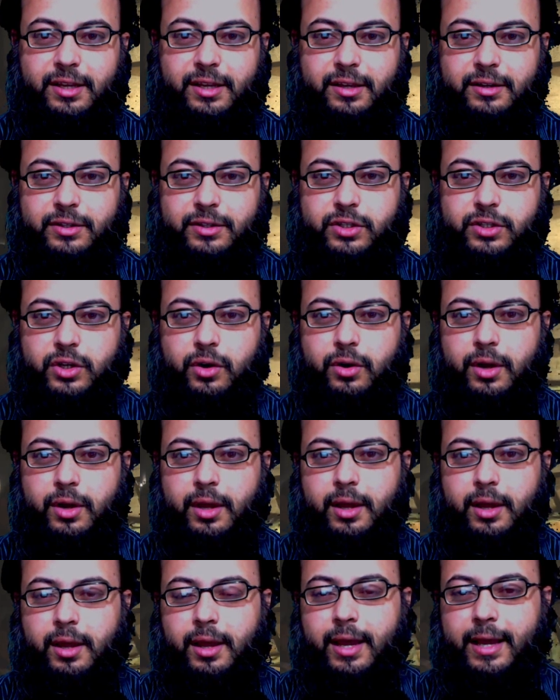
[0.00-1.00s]
So
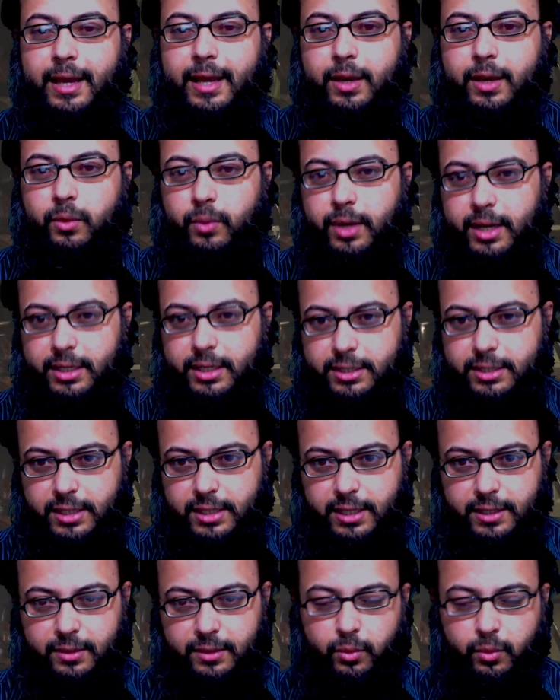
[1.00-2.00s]
again, we are
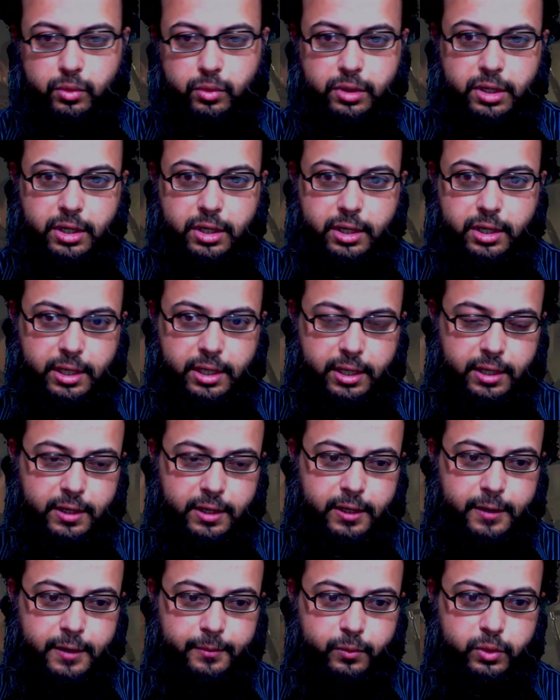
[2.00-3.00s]
seeing the word
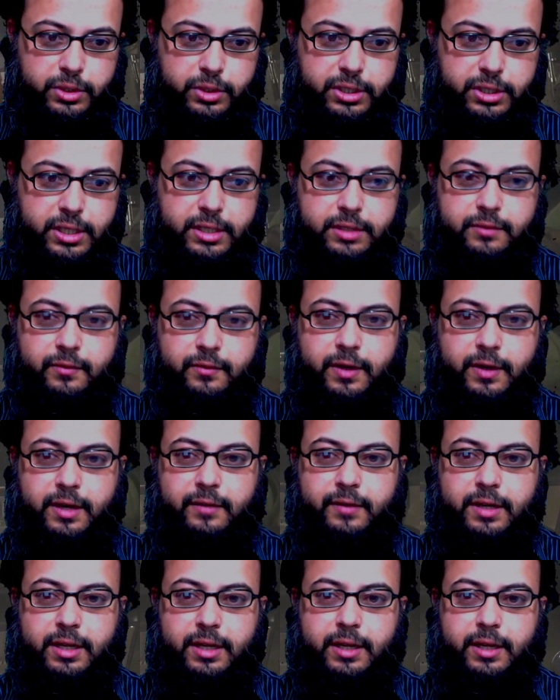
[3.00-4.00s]
here, which is very,
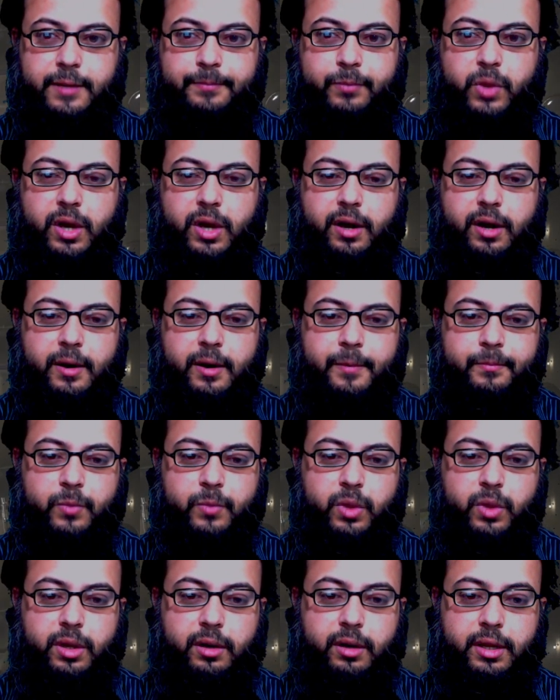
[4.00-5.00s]
very
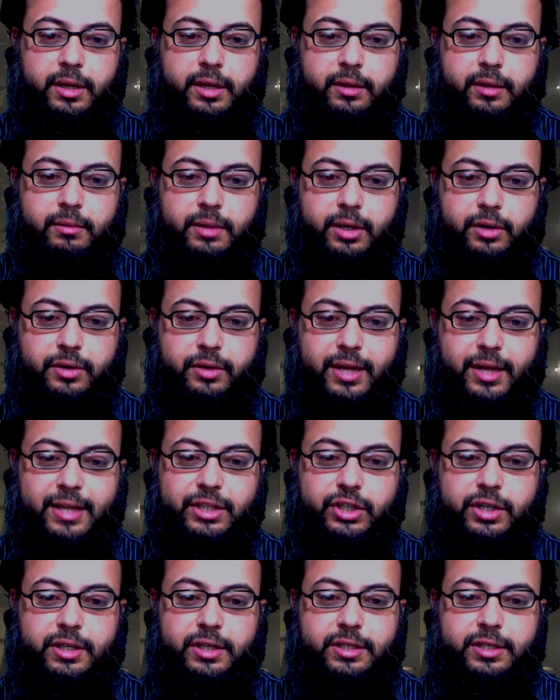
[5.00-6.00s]

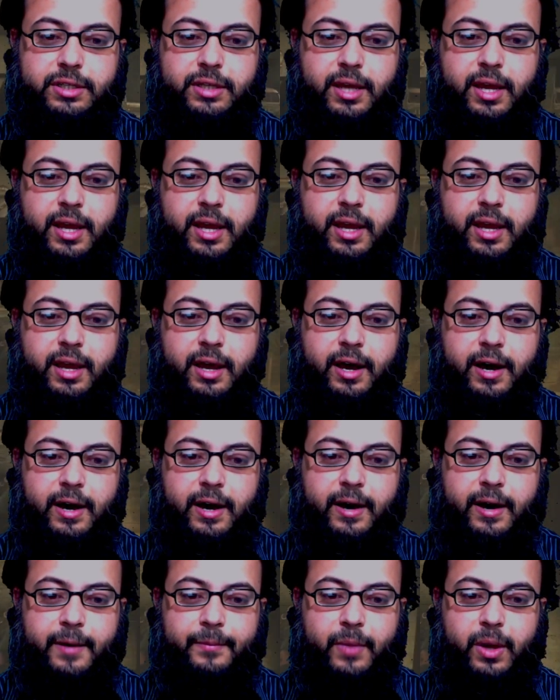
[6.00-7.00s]
dangerous,
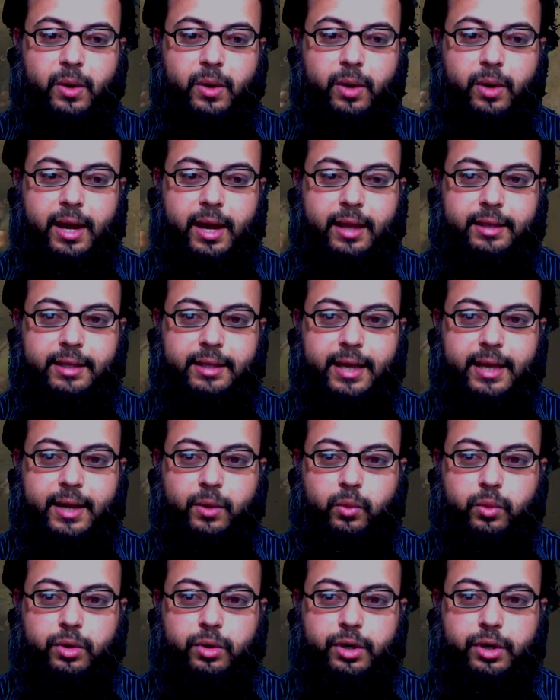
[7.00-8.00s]
and that
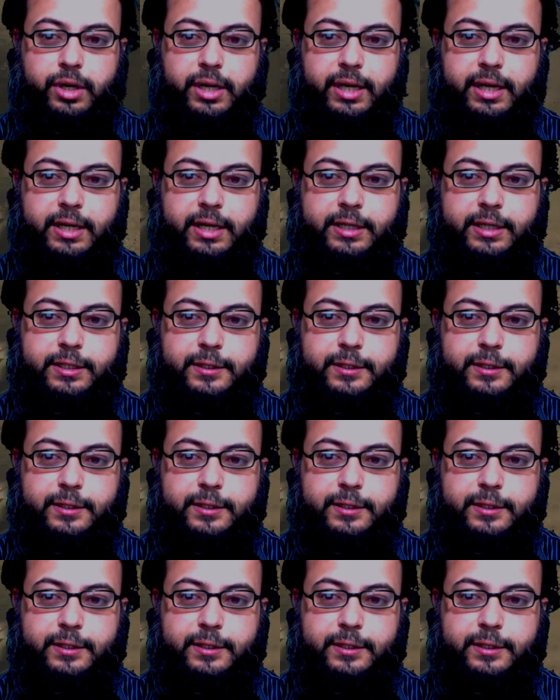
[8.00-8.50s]
word is